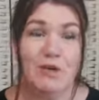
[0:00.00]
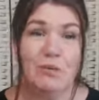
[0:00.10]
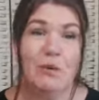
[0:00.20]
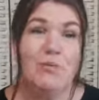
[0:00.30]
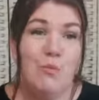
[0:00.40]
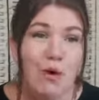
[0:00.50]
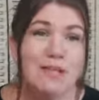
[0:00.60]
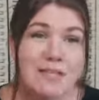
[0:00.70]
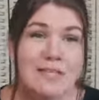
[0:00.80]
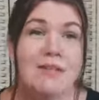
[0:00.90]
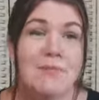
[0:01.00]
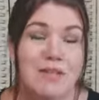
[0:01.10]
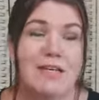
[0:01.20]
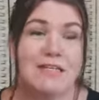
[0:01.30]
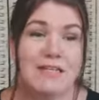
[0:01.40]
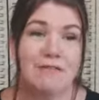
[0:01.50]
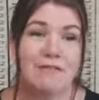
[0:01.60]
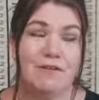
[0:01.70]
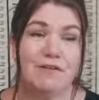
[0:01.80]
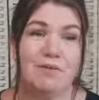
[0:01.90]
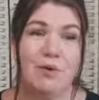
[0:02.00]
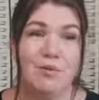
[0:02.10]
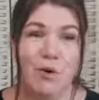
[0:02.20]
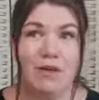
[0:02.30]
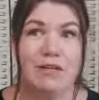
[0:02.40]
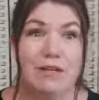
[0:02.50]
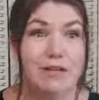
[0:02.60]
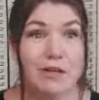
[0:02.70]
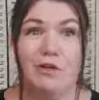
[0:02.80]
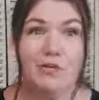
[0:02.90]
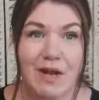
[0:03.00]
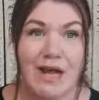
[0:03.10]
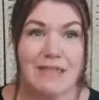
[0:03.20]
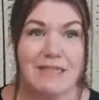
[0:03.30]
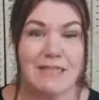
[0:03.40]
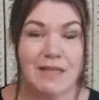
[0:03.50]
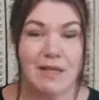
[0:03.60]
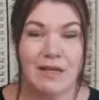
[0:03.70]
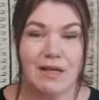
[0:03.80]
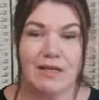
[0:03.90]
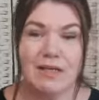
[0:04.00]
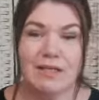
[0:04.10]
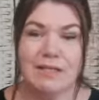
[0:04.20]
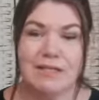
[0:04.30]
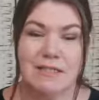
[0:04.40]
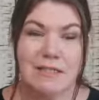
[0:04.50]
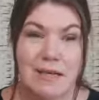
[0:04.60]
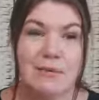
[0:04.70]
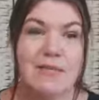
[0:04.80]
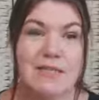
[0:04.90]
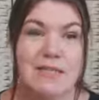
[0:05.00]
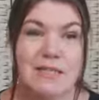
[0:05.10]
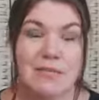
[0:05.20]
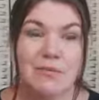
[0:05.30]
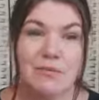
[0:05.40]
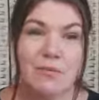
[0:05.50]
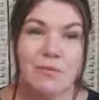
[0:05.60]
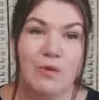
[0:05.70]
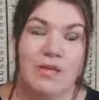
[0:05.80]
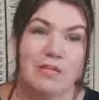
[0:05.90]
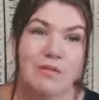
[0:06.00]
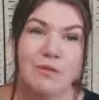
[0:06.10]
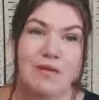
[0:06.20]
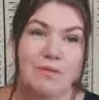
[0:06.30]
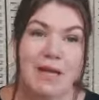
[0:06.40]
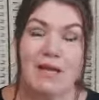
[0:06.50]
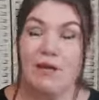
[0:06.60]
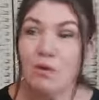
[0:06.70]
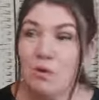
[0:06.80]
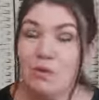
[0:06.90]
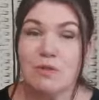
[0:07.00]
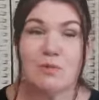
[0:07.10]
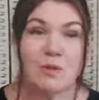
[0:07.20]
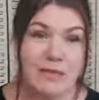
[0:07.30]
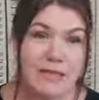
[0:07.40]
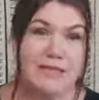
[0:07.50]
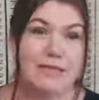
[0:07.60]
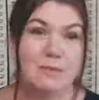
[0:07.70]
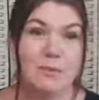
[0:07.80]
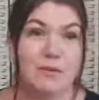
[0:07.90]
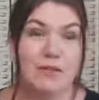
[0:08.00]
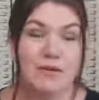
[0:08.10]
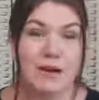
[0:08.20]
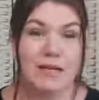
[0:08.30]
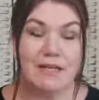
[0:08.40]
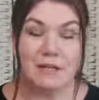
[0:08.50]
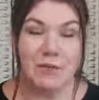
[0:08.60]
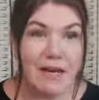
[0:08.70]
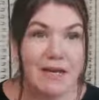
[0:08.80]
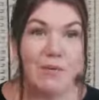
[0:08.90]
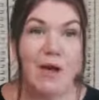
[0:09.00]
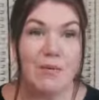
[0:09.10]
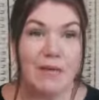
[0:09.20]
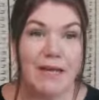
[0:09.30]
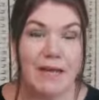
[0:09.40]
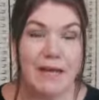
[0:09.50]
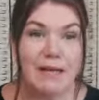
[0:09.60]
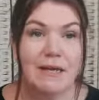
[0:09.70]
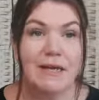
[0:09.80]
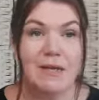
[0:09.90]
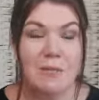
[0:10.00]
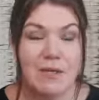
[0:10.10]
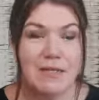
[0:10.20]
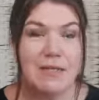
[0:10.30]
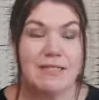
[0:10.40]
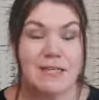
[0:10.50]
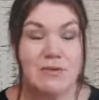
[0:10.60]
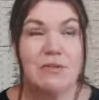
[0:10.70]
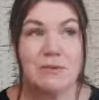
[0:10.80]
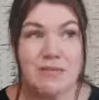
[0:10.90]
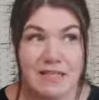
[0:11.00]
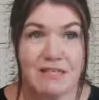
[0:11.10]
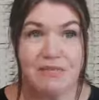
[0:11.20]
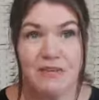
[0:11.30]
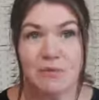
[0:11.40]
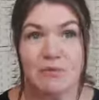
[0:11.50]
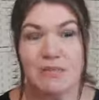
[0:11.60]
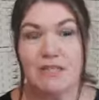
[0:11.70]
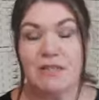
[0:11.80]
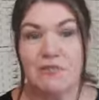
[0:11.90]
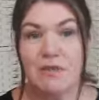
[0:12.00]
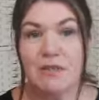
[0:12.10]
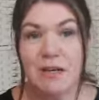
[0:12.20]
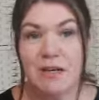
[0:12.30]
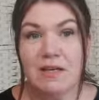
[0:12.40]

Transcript: We want something different. We want a new reality. So now is, you know, we can do whatever we can. Of course, we need to support the Ukrainians in any way we can. But also as individuals, it's a real